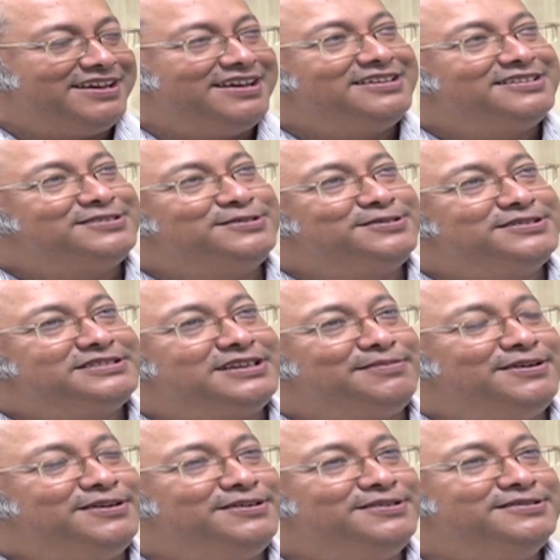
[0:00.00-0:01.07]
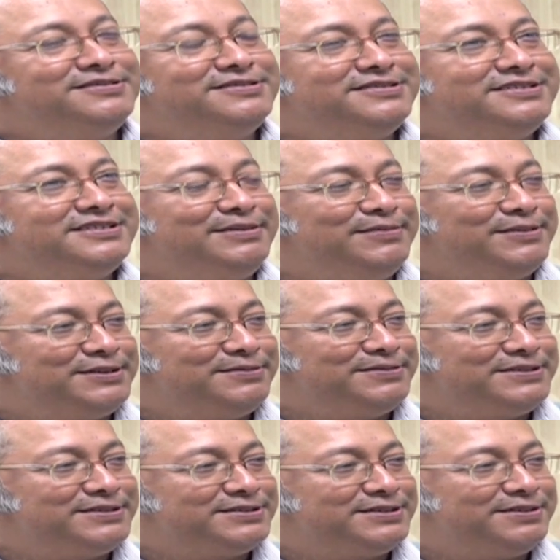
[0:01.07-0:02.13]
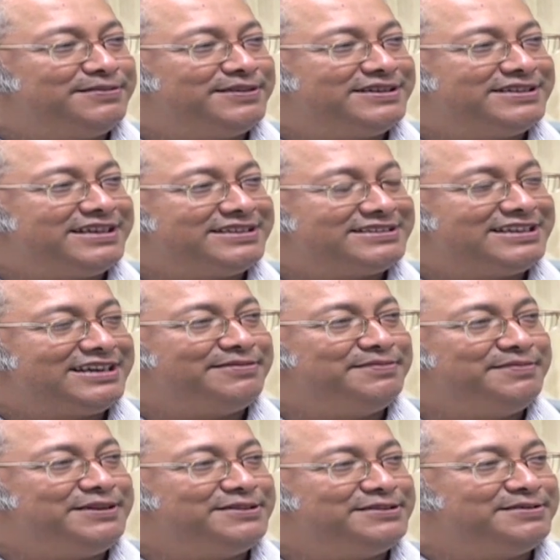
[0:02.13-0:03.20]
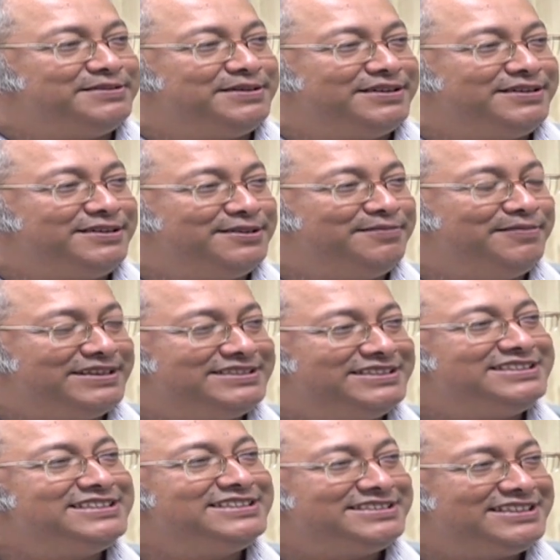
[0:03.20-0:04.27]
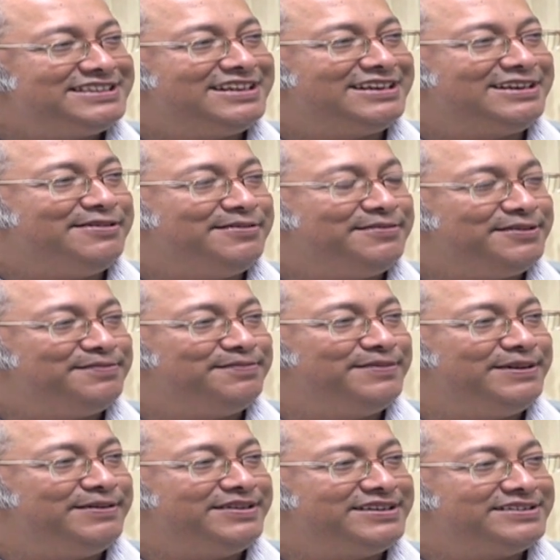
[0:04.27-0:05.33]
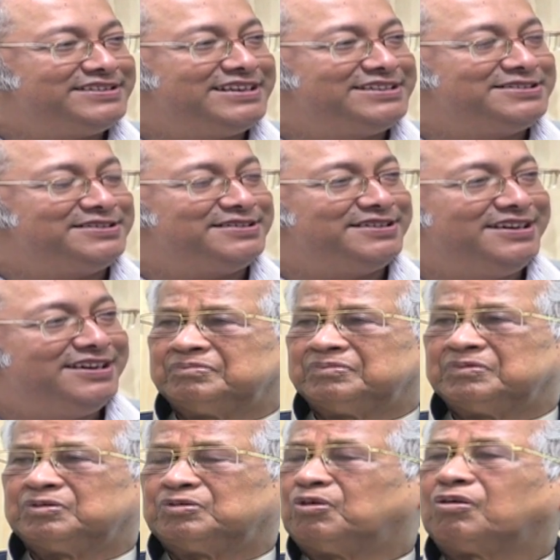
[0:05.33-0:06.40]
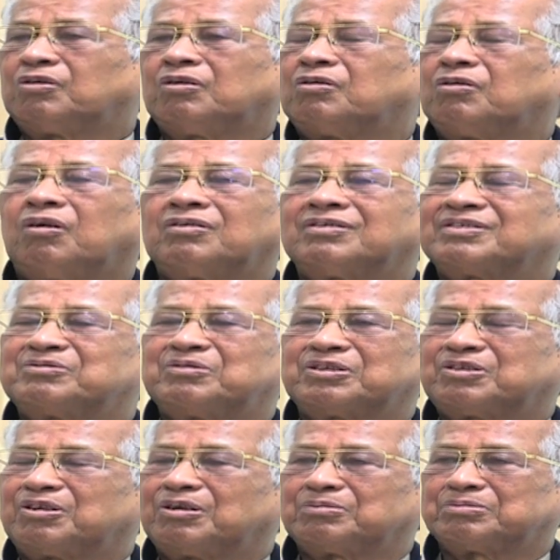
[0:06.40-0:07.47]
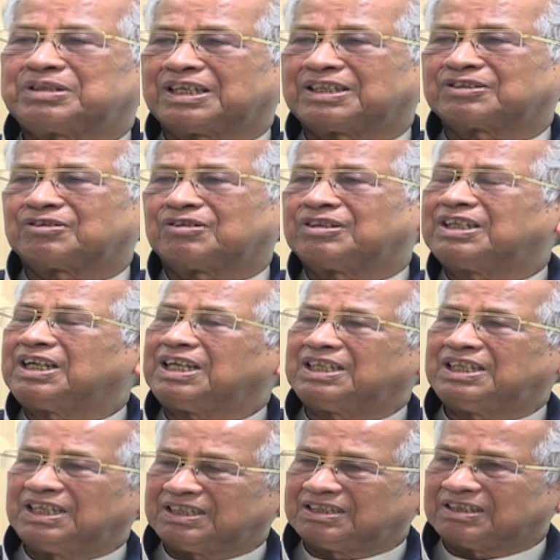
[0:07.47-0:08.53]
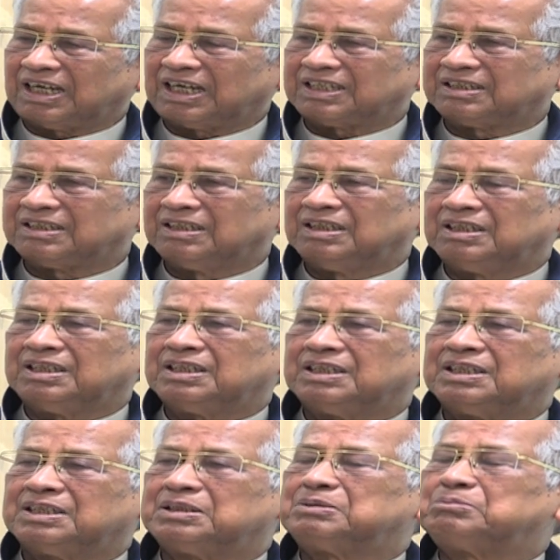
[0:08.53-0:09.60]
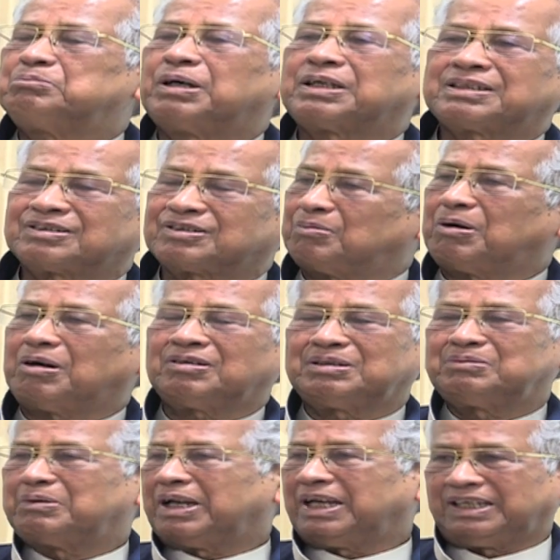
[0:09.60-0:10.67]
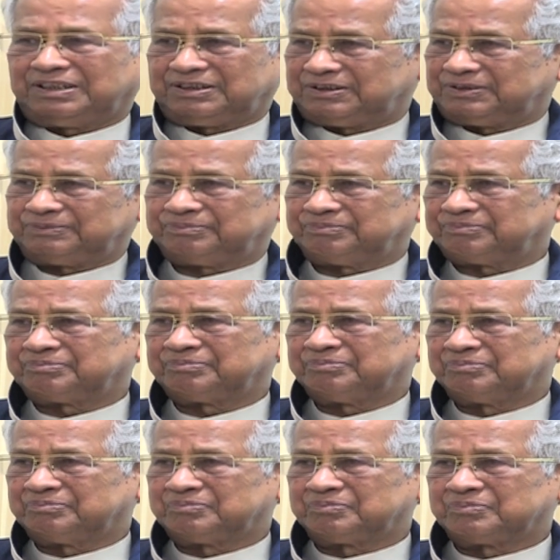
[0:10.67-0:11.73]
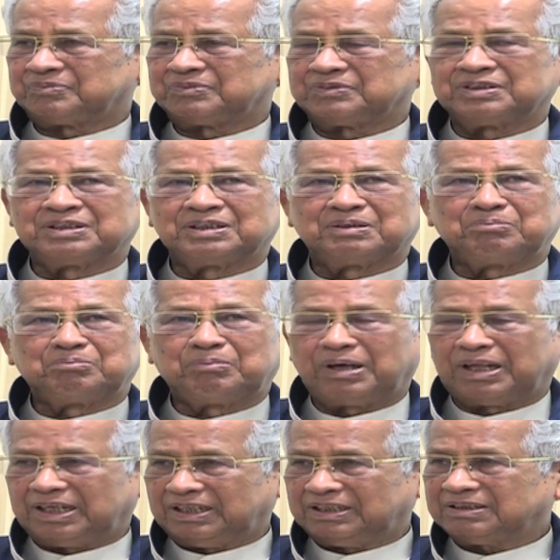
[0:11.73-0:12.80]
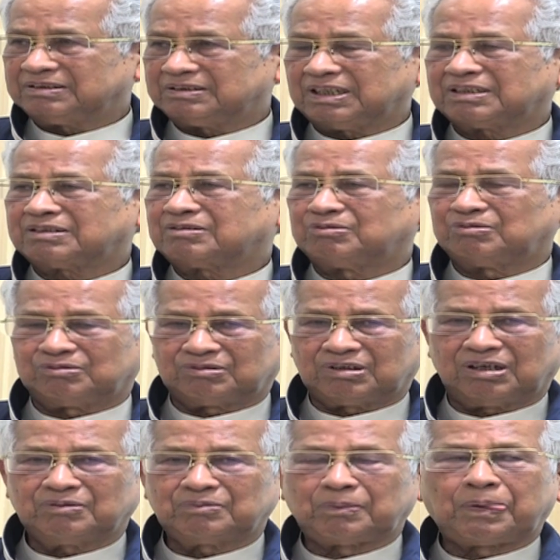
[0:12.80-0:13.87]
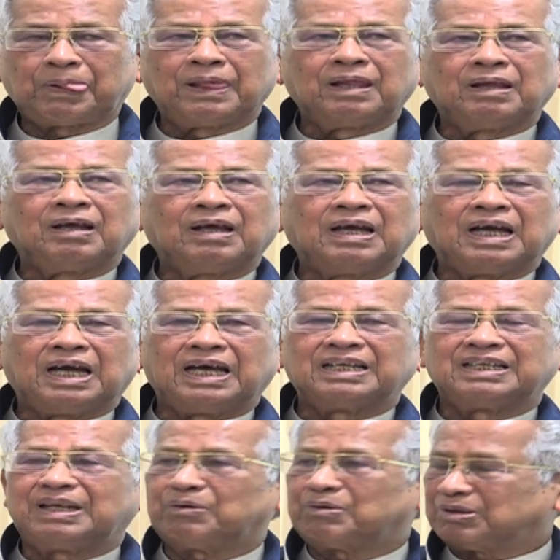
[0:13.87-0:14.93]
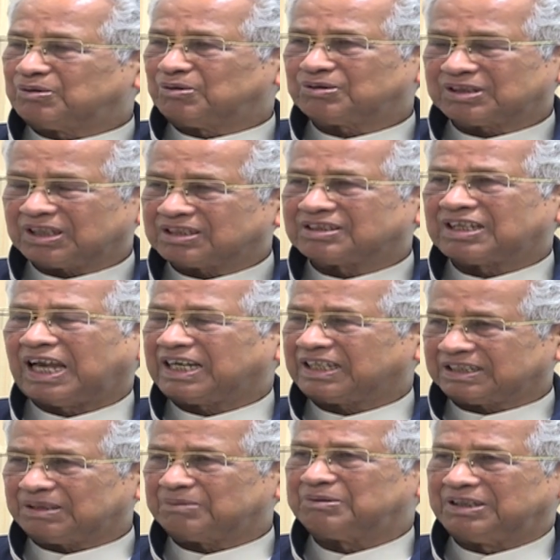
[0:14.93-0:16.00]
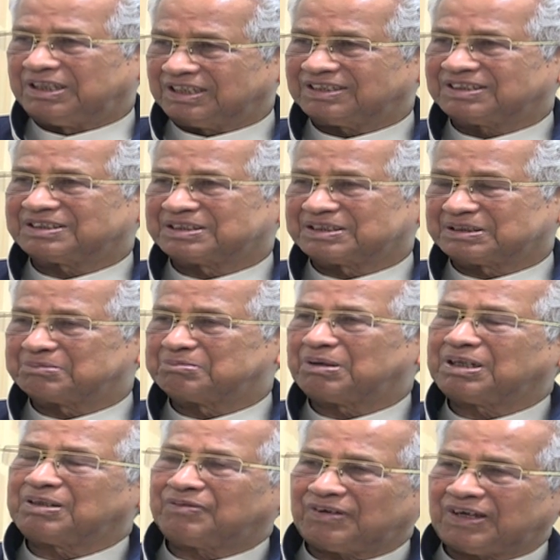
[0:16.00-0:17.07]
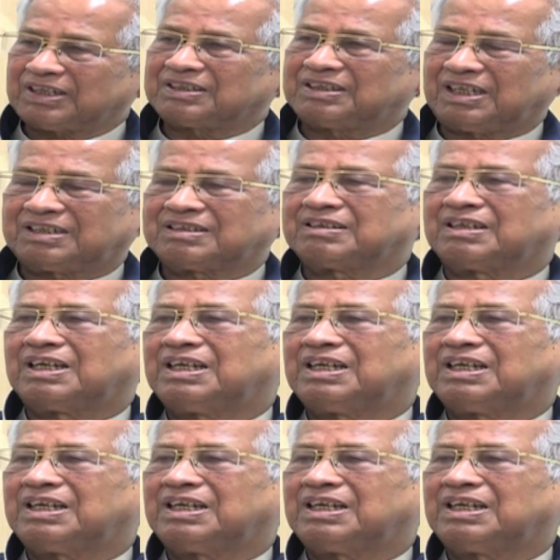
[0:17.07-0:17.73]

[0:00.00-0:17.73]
So somehow Himanta Biswa Sarma escaped because of your blessings. It says that you have not given the sanction. So what question of sanction. They did try it, but somehow he managed. That's true. And there was no such direct evidence, but the fact that